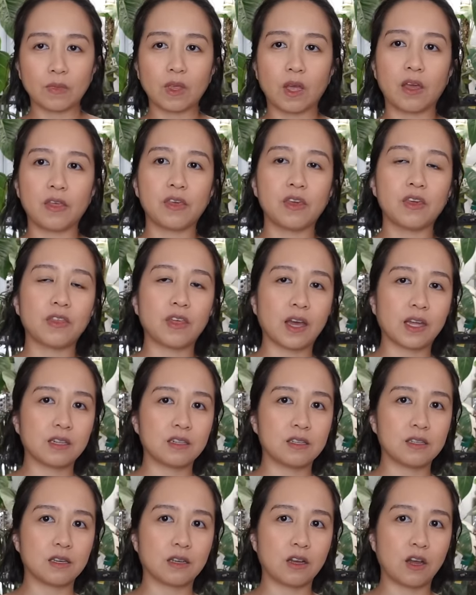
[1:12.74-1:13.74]
I think
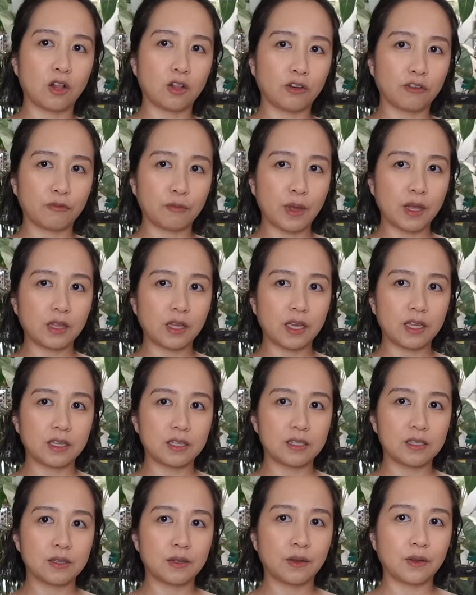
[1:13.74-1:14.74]
that's the color of my
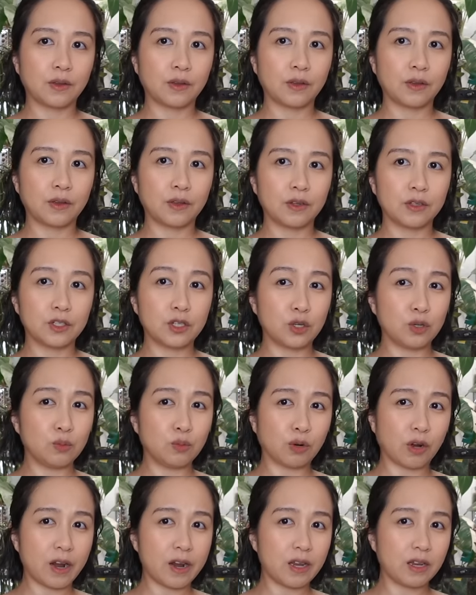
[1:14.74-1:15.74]
lights. Too
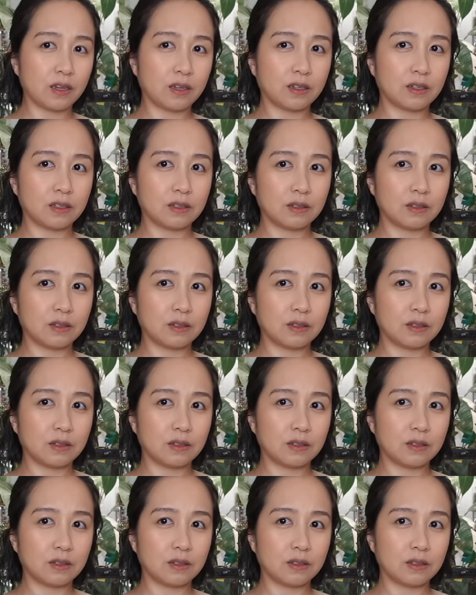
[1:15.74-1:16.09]
bright?